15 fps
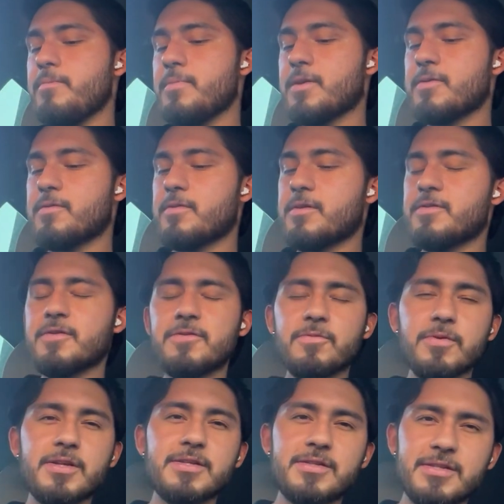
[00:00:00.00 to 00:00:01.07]
So this is
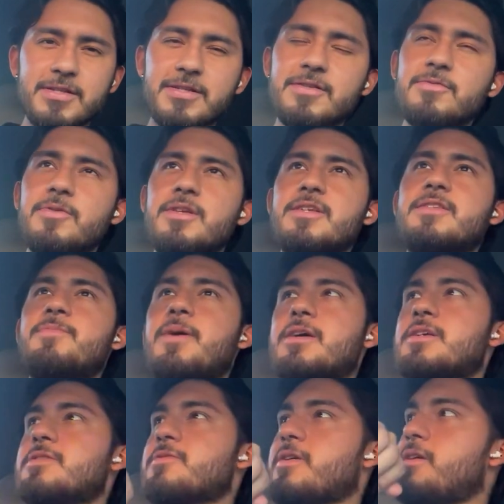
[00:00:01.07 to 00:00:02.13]
really
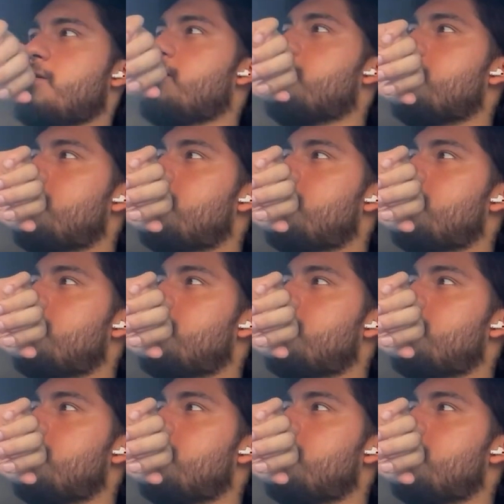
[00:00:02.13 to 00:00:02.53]
special right here.